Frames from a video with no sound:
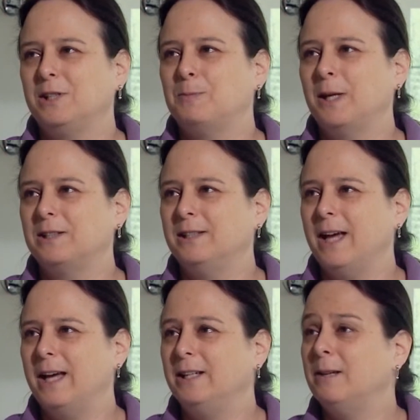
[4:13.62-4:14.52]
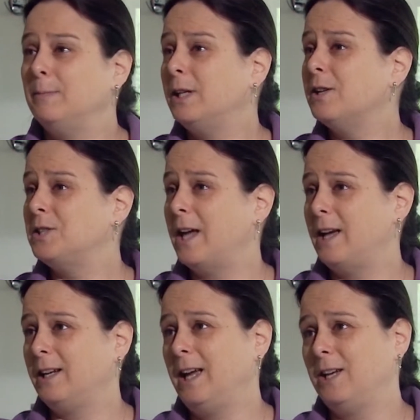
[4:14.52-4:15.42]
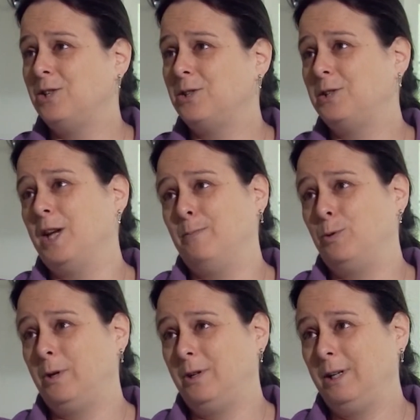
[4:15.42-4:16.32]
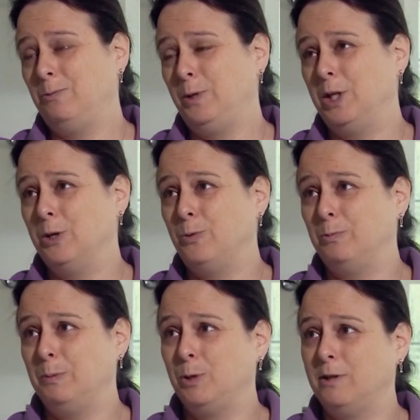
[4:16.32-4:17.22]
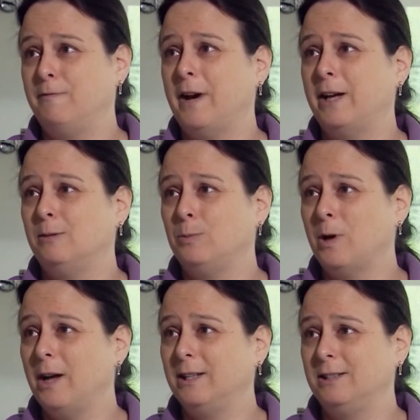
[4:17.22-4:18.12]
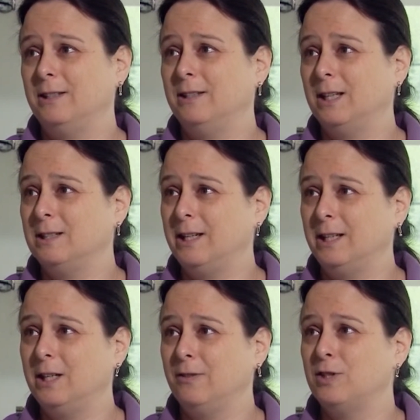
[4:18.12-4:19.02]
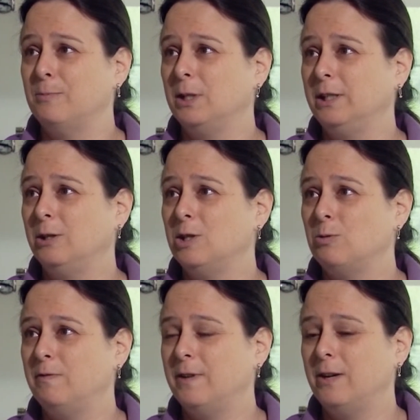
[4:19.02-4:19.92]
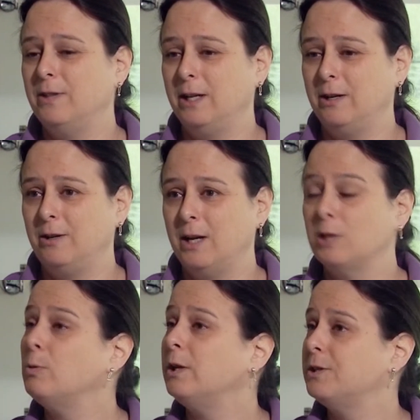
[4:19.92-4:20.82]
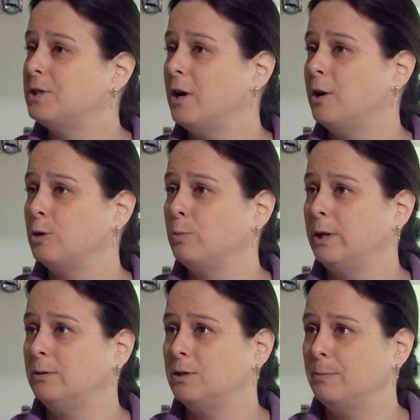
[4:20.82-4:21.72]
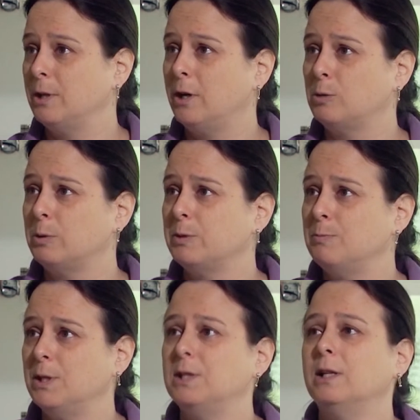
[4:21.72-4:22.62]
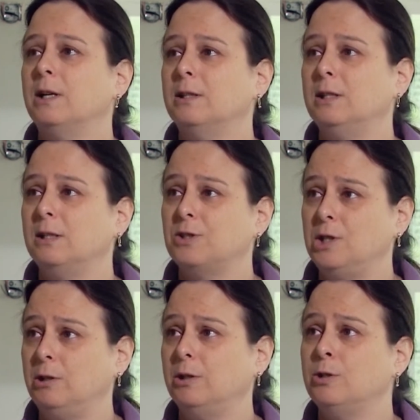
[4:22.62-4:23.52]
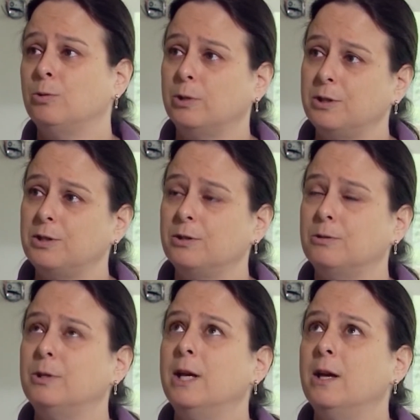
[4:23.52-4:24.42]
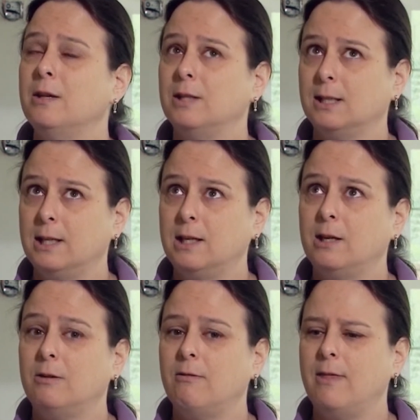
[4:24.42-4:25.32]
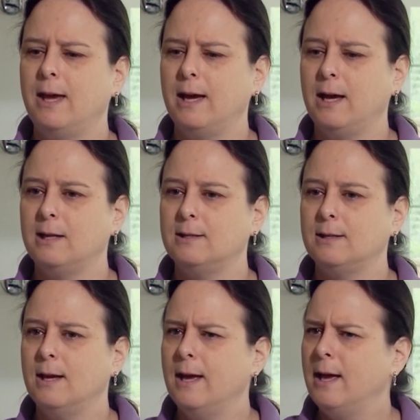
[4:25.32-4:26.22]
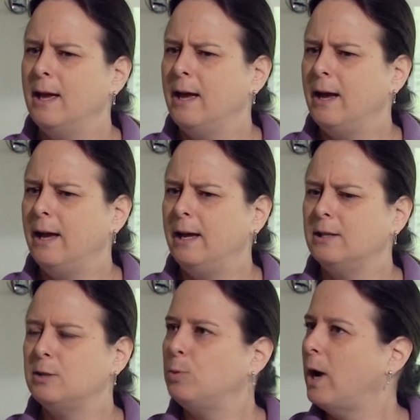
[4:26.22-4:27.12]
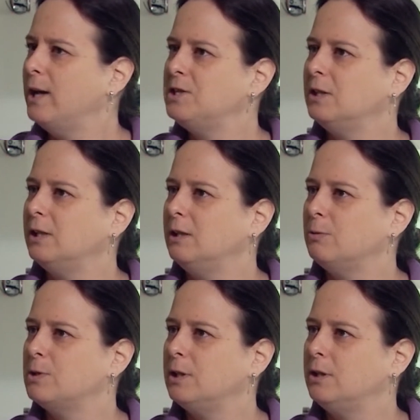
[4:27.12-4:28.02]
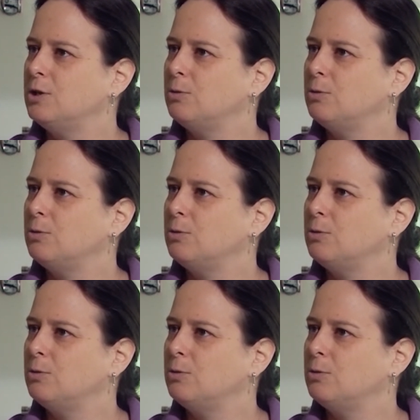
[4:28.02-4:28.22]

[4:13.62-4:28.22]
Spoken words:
expected that, and then because the attic hatches are temporary, we know when we put the final product in, that'll take care of some of the leakage we found there, as well as the hardware. Some of the hardware was missing on the exterior doors, so that'll take care of that. And surprisingly, there was leakage